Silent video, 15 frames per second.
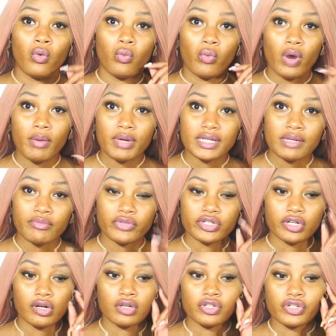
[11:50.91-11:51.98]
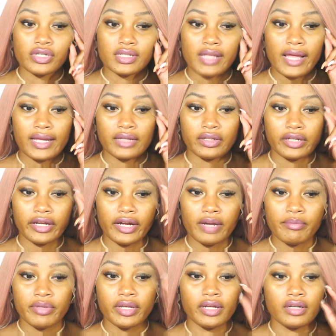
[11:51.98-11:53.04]
warmer temperature countries like in the
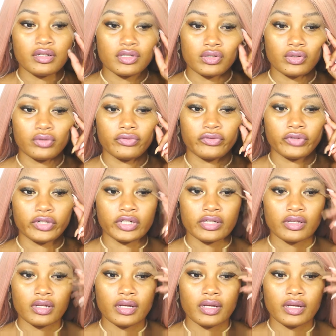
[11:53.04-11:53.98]
Caribbean and so forth,